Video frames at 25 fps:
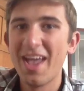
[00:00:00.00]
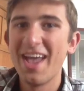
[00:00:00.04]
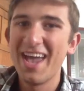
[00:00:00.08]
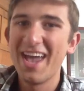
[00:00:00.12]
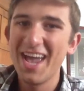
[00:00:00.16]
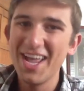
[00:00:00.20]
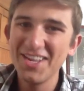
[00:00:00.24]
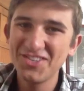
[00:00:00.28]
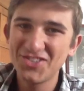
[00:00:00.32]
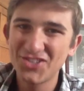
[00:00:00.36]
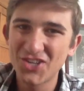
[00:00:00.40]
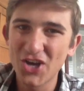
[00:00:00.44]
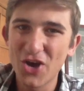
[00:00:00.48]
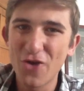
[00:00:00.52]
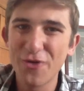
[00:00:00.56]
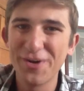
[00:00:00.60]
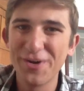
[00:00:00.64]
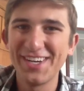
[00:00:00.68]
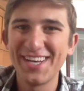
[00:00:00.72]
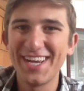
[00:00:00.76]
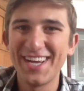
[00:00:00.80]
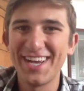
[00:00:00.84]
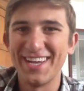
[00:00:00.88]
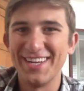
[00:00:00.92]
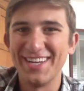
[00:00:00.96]
And so we
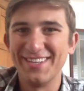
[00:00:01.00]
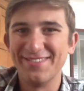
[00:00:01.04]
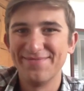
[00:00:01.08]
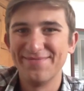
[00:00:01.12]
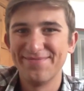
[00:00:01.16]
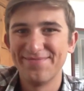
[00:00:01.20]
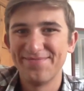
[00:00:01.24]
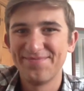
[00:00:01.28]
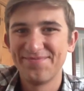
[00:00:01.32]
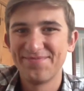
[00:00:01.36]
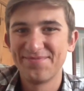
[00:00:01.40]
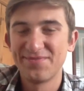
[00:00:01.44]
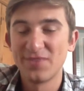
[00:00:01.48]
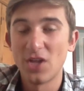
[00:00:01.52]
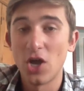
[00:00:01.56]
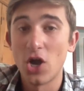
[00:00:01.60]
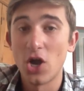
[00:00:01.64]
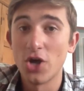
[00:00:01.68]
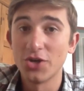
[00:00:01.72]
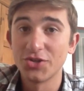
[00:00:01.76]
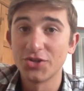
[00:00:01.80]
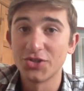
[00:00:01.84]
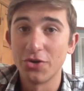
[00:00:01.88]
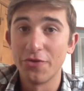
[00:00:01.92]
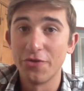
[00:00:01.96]
did.
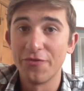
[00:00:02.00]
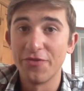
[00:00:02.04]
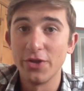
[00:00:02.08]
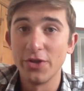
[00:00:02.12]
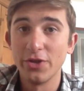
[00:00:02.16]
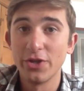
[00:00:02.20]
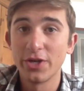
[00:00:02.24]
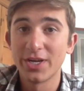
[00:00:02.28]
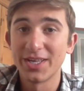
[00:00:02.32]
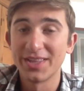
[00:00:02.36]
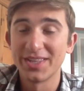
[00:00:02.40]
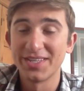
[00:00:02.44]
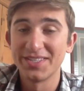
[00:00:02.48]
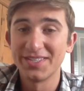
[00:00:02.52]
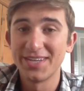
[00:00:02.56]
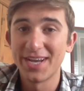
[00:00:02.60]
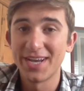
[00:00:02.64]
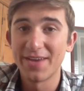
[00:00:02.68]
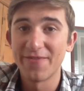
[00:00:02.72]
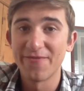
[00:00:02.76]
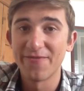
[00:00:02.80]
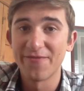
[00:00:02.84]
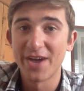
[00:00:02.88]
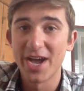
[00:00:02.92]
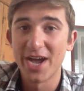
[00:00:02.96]
Also, if you look at the
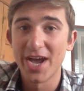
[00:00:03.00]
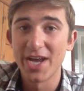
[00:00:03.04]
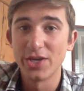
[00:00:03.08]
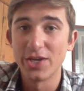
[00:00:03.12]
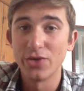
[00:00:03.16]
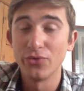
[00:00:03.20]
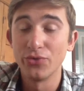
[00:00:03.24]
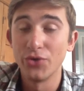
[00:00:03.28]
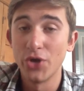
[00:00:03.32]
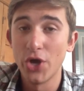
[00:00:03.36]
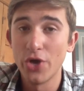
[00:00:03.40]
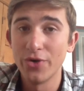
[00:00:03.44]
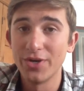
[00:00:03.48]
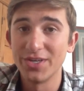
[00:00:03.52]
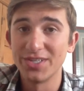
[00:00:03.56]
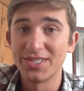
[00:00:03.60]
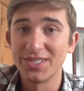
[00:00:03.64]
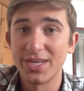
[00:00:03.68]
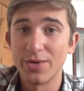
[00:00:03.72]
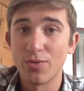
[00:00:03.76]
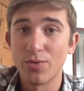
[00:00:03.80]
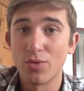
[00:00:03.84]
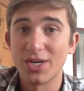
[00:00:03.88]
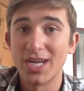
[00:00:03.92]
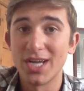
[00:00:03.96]
second vine, you'll notice
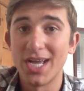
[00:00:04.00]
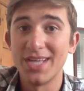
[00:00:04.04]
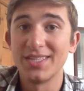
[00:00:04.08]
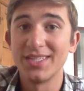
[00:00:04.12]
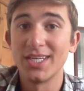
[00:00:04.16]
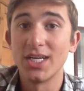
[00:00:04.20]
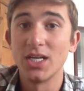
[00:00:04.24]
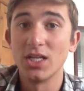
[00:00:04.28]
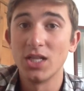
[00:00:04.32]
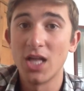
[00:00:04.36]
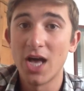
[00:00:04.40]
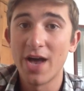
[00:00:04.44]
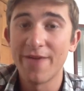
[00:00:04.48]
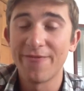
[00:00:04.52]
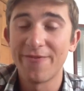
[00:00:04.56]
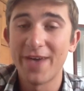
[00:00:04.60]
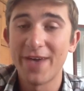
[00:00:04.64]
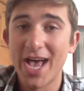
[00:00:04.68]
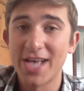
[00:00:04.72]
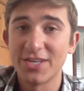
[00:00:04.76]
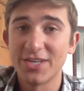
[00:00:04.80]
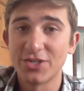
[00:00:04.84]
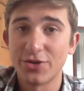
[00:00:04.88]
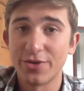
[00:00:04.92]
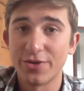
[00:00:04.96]
that we're dancing a lot
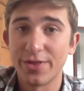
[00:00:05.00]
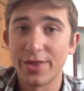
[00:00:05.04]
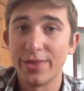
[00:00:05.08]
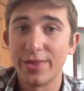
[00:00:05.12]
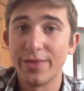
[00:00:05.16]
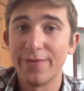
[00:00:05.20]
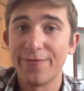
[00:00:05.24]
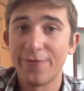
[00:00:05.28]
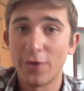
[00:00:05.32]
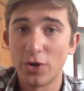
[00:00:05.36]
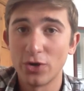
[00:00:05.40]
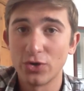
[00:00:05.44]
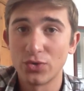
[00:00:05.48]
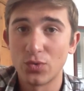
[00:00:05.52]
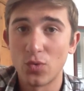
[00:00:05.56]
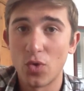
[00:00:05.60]
faster than the first